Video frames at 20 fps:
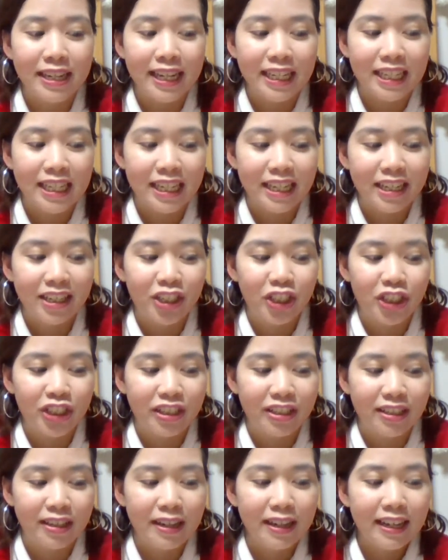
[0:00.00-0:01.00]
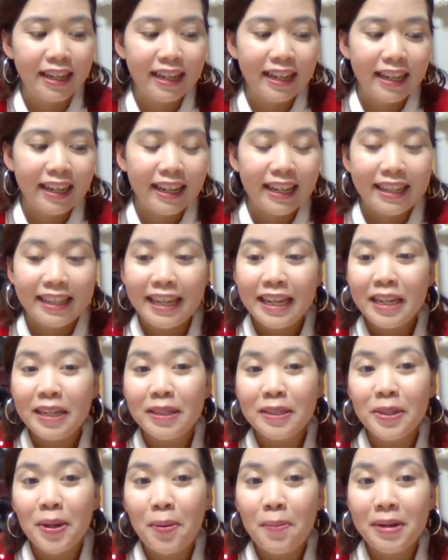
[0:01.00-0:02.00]
with the net connection?
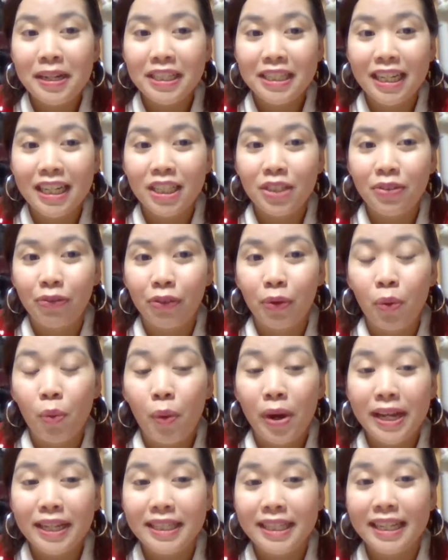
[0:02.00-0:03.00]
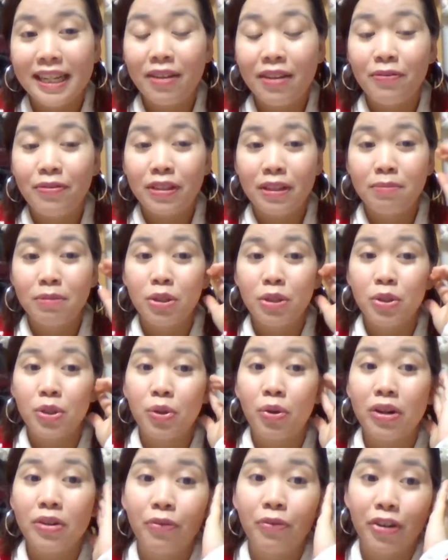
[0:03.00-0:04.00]
Thank you so much, guys, for waiting. And I'm
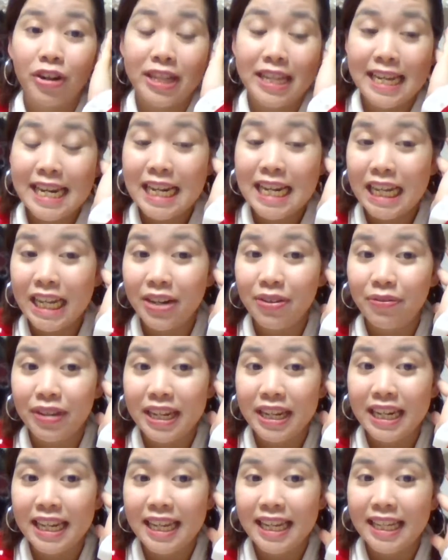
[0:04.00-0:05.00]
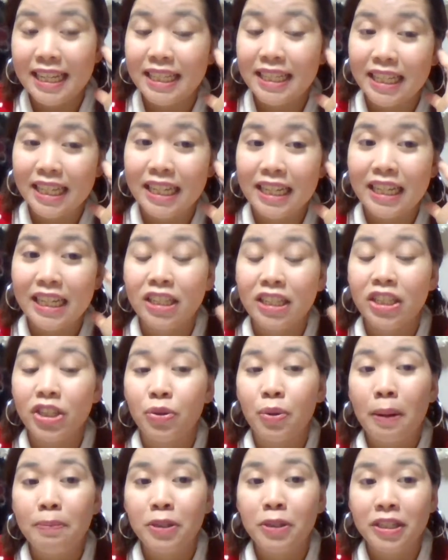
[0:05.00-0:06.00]
so sorry for the inconvenience and the
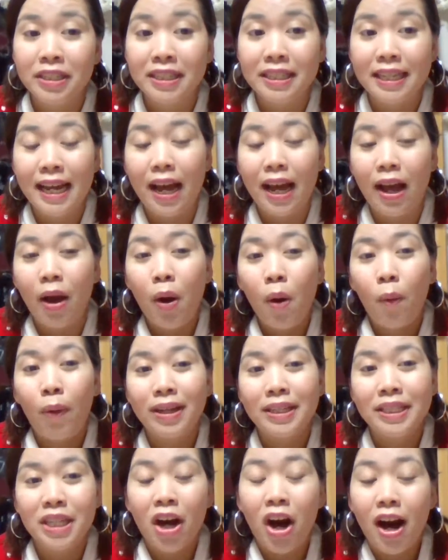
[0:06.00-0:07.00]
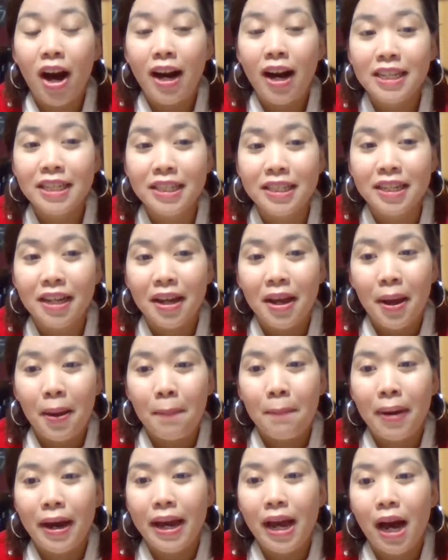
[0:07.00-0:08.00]
interruptions that was caused
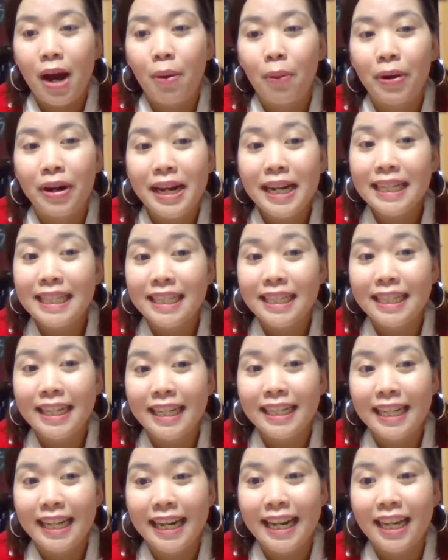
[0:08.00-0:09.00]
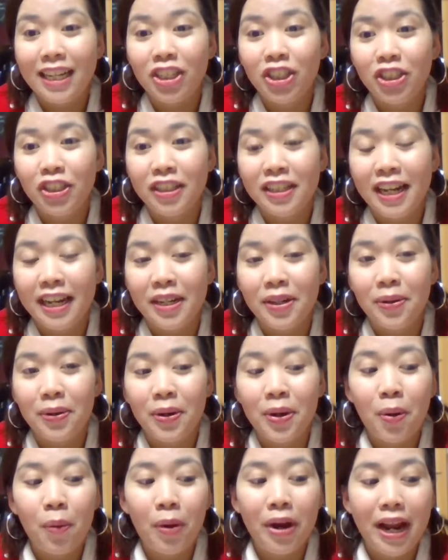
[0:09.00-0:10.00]
by our internet connection. I
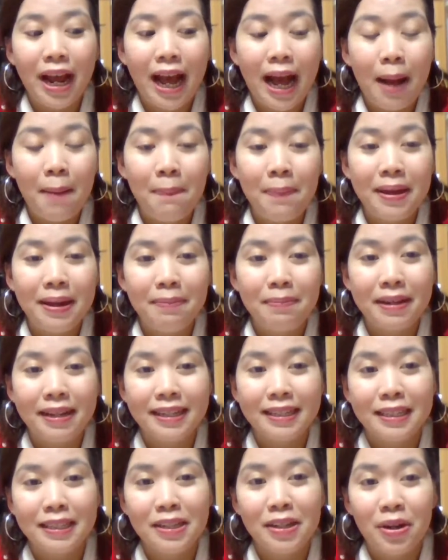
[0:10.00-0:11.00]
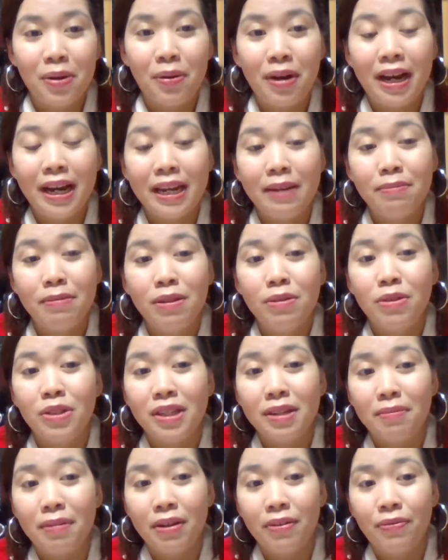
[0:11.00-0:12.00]
don't know what happened because, you know, I am
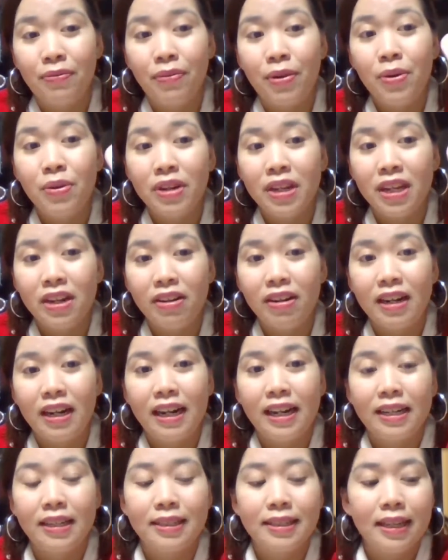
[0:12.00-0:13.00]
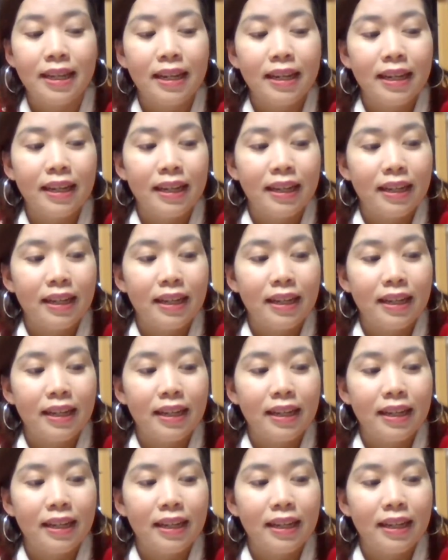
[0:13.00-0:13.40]
using my phone here, guys,